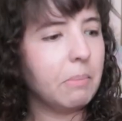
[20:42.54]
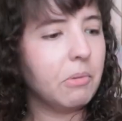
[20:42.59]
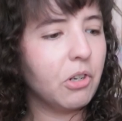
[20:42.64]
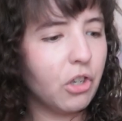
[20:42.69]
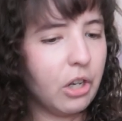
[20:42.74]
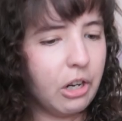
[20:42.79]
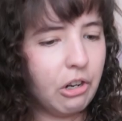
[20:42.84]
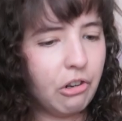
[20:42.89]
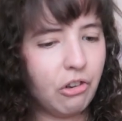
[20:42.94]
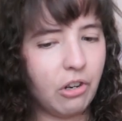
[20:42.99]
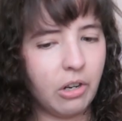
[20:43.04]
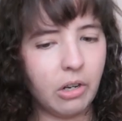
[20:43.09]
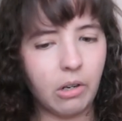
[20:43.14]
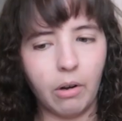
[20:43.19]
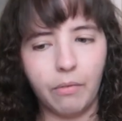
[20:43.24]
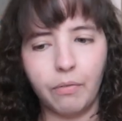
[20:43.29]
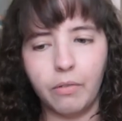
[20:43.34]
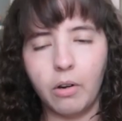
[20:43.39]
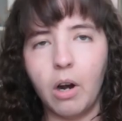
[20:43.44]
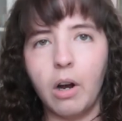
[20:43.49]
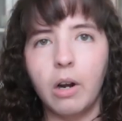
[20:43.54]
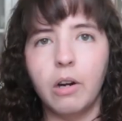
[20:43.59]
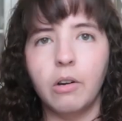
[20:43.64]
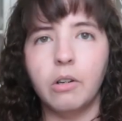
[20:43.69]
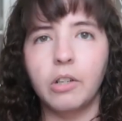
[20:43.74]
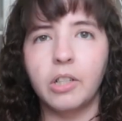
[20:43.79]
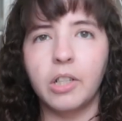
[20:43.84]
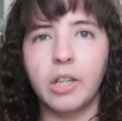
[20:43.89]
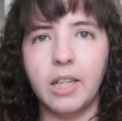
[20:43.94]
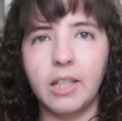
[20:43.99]
I'm changing of
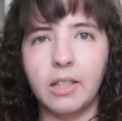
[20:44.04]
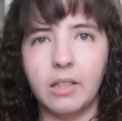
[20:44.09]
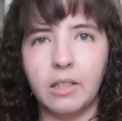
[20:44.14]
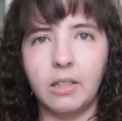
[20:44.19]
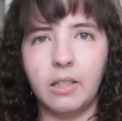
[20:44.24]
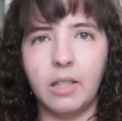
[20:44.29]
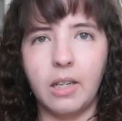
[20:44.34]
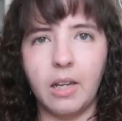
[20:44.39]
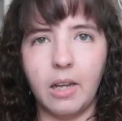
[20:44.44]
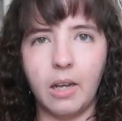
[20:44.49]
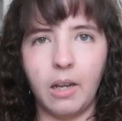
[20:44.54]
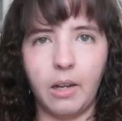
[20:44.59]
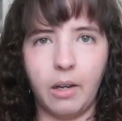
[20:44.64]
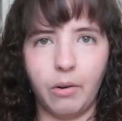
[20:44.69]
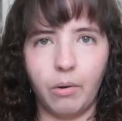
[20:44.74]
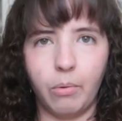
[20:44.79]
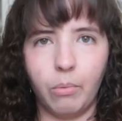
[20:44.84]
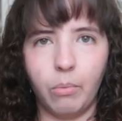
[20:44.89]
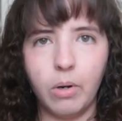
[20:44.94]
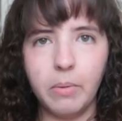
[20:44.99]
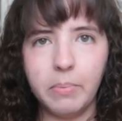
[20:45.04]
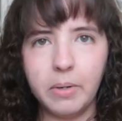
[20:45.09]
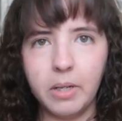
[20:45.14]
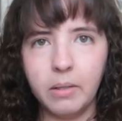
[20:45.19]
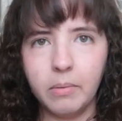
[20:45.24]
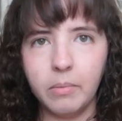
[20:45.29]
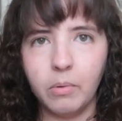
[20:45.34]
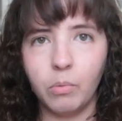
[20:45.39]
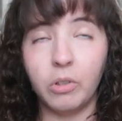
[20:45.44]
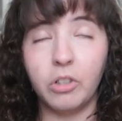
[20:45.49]
colors is the
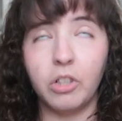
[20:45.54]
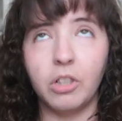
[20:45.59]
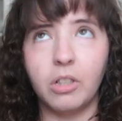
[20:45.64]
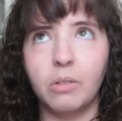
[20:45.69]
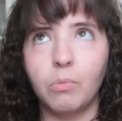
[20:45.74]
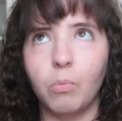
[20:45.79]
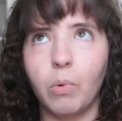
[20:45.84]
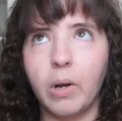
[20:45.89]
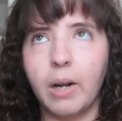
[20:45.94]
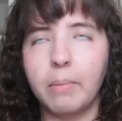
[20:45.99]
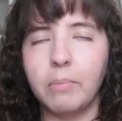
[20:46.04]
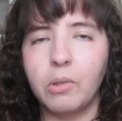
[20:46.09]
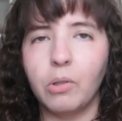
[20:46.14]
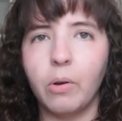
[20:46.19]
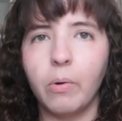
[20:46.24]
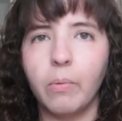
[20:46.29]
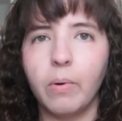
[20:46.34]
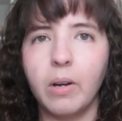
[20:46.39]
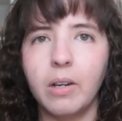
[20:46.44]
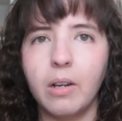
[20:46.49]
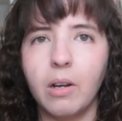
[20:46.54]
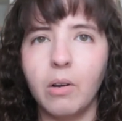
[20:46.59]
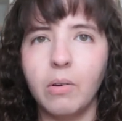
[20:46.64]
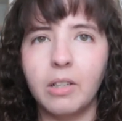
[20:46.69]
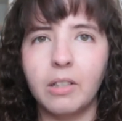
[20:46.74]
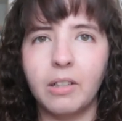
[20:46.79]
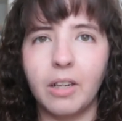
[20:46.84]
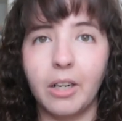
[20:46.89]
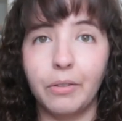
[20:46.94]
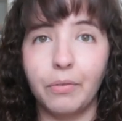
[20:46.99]
ribbon, which is what I'm doing right now.
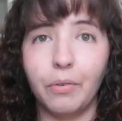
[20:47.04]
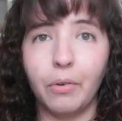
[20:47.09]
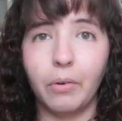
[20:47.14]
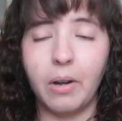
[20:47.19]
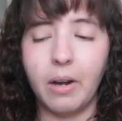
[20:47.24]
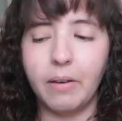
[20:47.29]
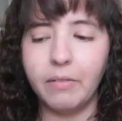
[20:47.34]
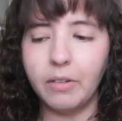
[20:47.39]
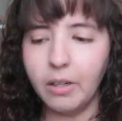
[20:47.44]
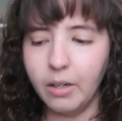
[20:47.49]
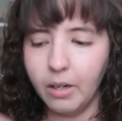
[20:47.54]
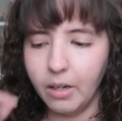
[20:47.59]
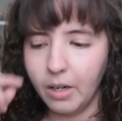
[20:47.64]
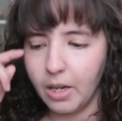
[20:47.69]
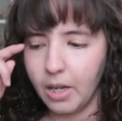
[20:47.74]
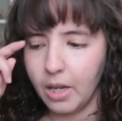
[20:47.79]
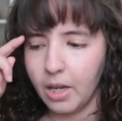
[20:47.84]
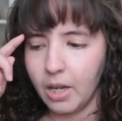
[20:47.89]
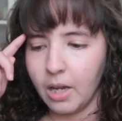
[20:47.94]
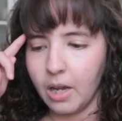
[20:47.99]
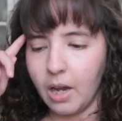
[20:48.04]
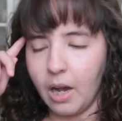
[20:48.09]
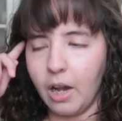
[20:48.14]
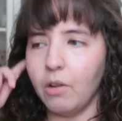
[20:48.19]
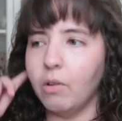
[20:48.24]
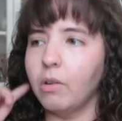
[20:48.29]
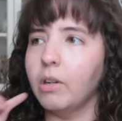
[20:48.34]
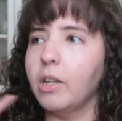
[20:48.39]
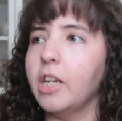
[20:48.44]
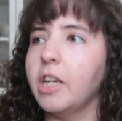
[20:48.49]
It takes forever.
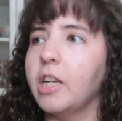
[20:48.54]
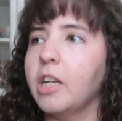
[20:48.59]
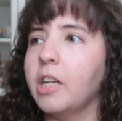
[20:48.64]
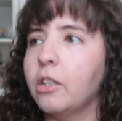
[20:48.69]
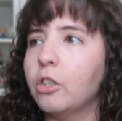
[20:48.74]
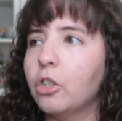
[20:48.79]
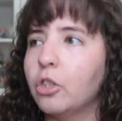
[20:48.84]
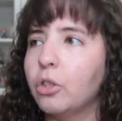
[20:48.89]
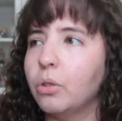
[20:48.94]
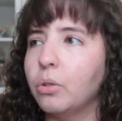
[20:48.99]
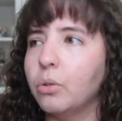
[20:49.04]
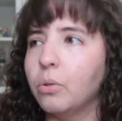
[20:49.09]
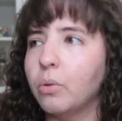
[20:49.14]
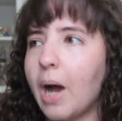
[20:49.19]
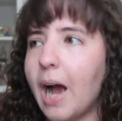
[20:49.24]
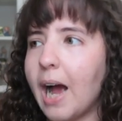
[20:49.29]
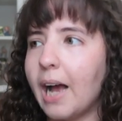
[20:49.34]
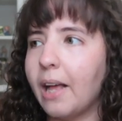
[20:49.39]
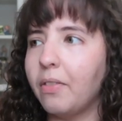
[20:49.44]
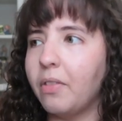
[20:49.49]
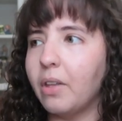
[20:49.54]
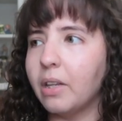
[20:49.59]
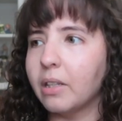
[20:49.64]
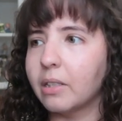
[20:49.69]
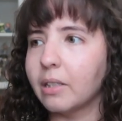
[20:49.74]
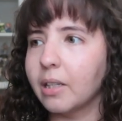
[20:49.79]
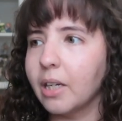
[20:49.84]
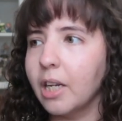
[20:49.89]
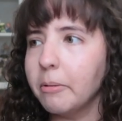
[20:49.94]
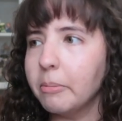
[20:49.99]
I only need to add the
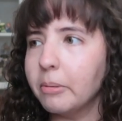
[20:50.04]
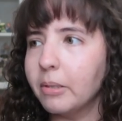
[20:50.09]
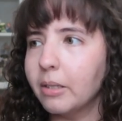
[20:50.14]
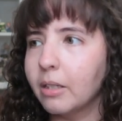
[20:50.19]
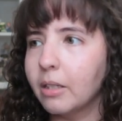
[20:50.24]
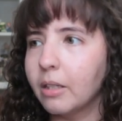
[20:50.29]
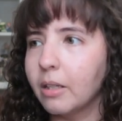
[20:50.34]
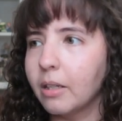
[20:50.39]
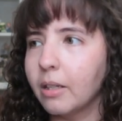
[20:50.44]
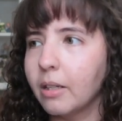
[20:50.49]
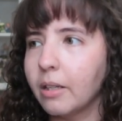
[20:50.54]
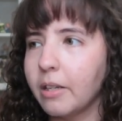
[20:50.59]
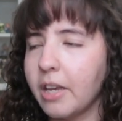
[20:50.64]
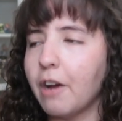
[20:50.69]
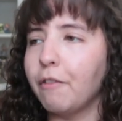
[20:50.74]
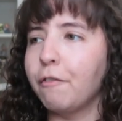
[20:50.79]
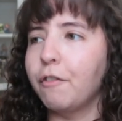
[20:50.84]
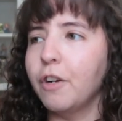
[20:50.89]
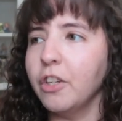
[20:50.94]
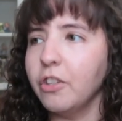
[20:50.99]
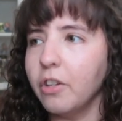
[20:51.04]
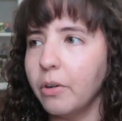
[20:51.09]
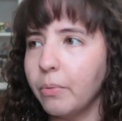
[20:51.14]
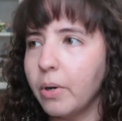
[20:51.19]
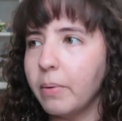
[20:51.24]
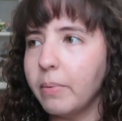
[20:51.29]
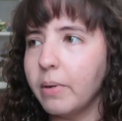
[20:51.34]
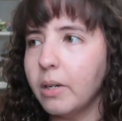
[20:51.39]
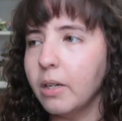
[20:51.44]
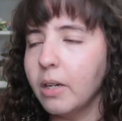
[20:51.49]
sleeves. Yeah, finish the
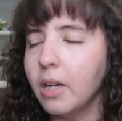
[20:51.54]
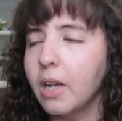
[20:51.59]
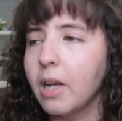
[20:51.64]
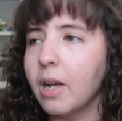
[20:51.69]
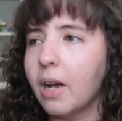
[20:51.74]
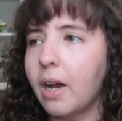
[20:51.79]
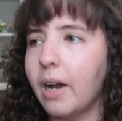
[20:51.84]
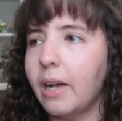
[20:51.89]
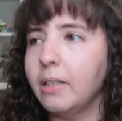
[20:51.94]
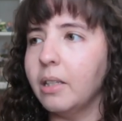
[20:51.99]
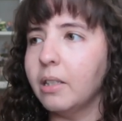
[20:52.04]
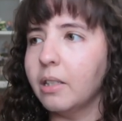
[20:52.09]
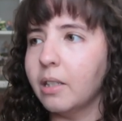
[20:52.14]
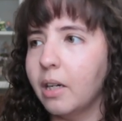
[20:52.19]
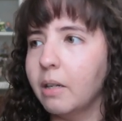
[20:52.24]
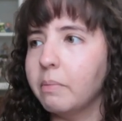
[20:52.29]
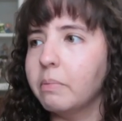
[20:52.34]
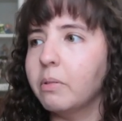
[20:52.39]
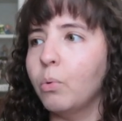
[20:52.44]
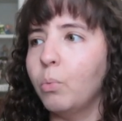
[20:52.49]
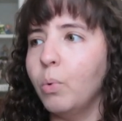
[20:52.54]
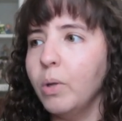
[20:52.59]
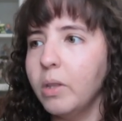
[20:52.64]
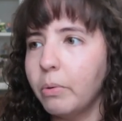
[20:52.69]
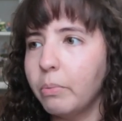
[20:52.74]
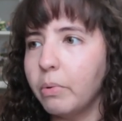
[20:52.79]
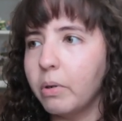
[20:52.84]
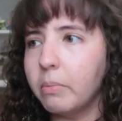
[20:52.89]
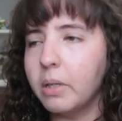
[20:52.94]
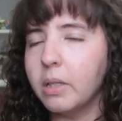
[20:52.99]
ribbon, add the sleeves with
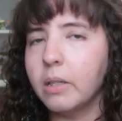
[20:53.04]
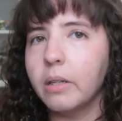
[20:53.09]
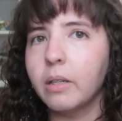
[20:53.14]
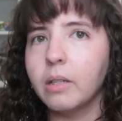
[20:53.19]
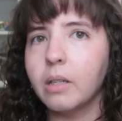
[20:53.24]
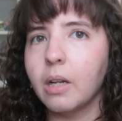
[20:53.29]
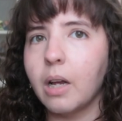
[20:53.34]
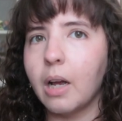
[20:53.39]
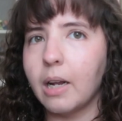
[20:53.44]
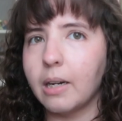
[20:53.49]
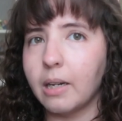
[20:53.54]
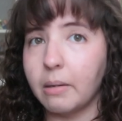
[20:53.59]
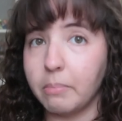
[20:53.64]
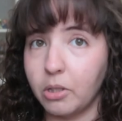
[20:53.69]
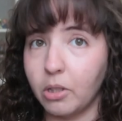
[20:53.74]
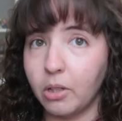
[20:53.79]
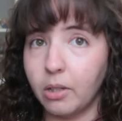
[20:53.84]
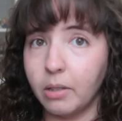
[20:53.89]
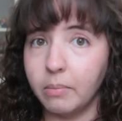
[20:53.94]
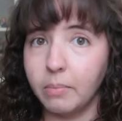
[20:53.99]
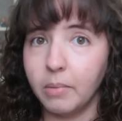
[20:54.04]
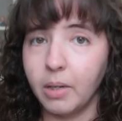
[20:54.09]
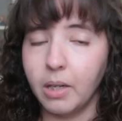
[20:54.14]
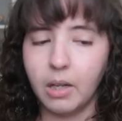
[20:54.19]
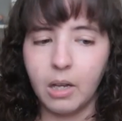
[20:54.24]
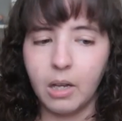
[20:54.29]
the ribbons, and I'm done.